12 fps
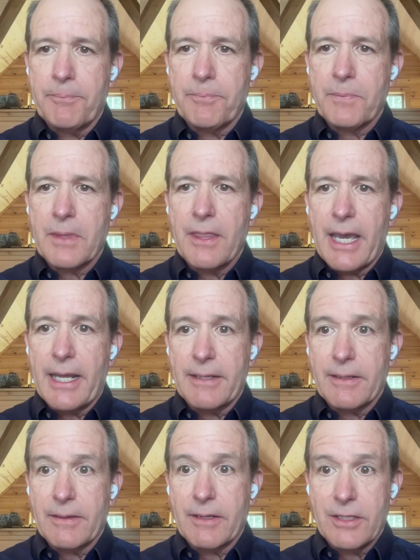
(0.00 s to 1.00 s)
that
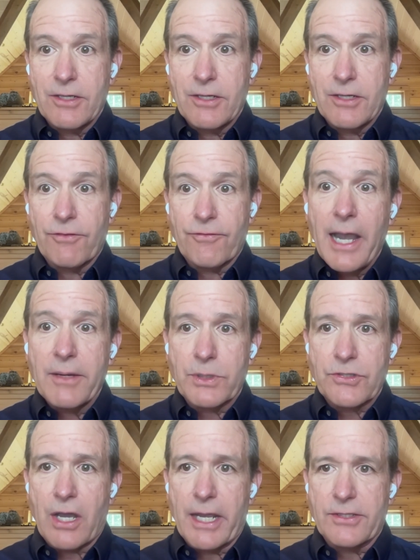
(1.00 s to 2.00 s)
define what
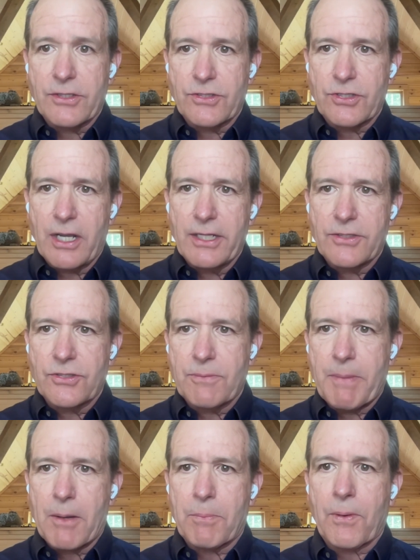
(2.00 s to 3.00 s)
science is. Science is
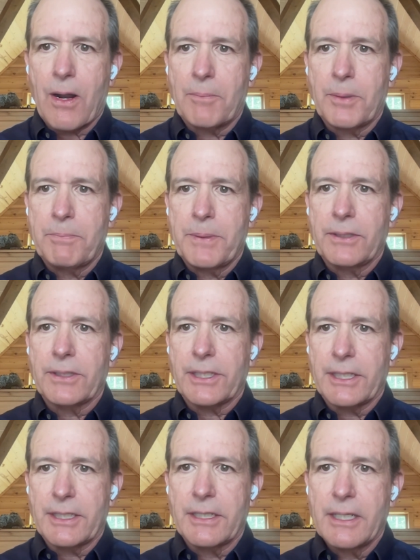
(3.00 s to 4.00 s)
about
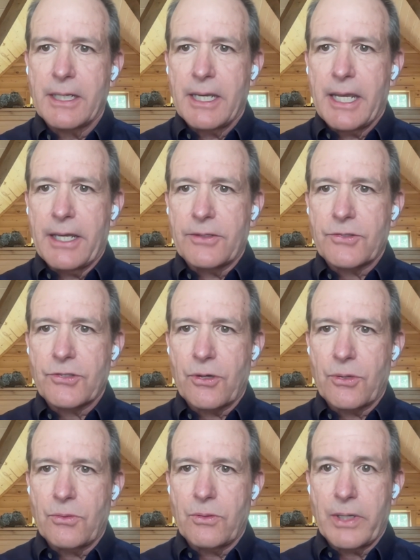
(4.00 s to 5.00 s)
probability. And
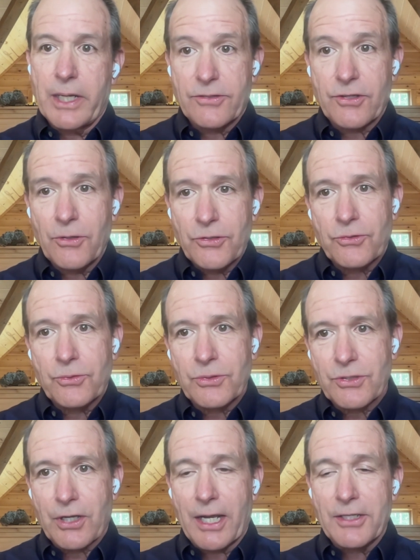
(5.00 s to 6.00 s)
so it's also
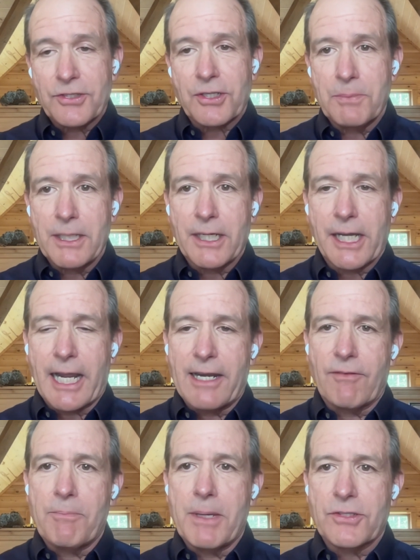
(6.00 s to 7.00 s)
science can be a kind of
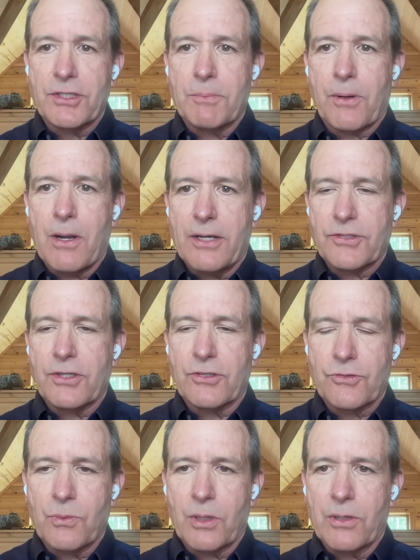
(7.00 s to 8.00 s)
a messy
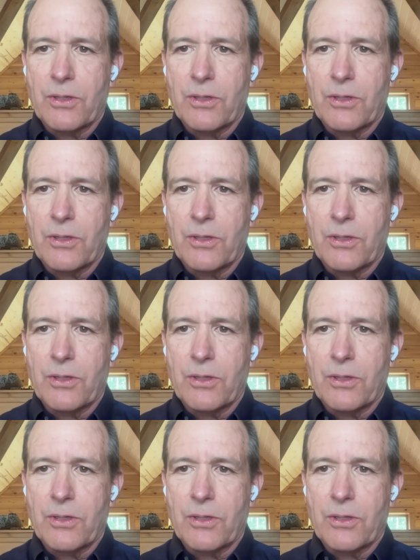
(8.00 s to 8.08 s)
process where